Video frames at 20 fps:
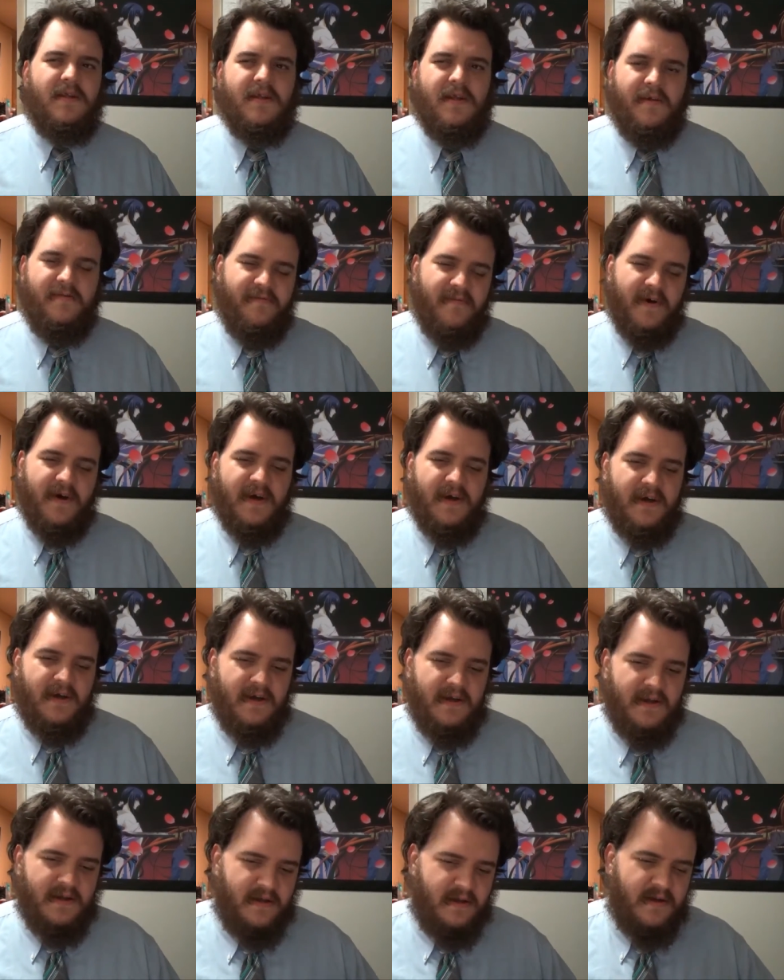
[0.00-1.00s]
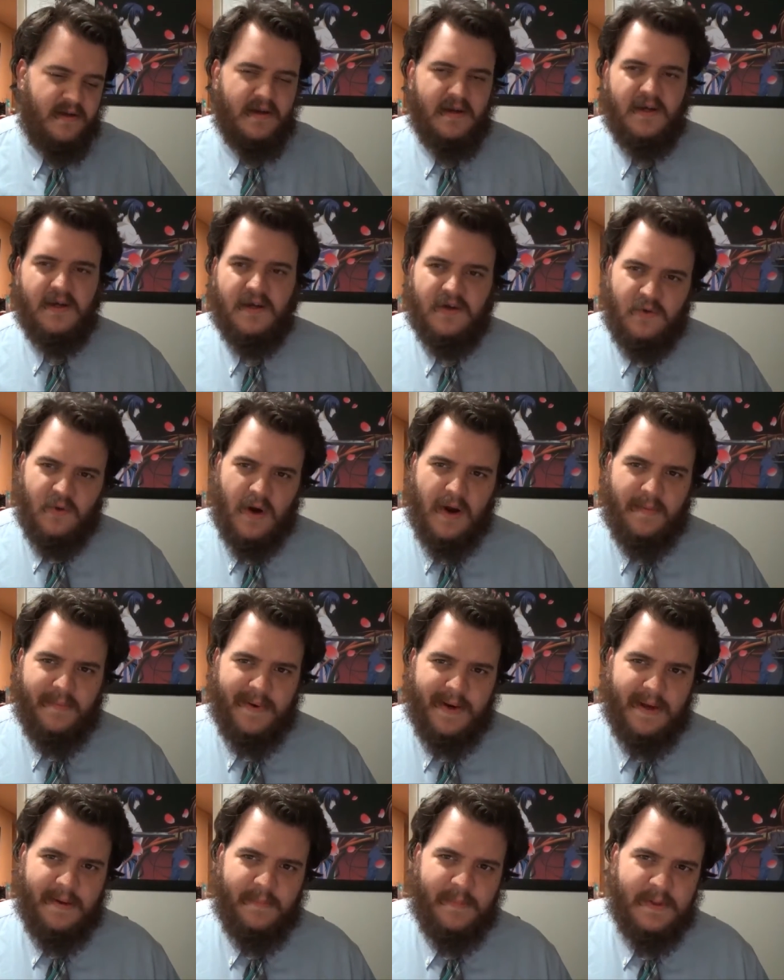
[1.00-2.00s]
then they fight and crap
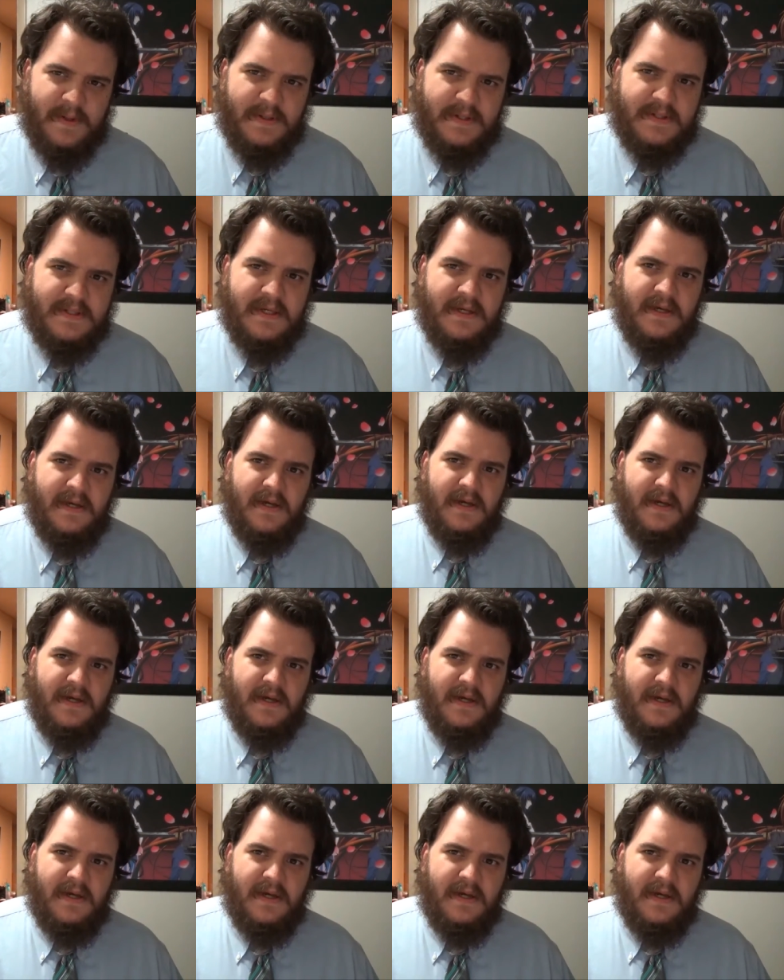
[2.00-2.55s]
happens,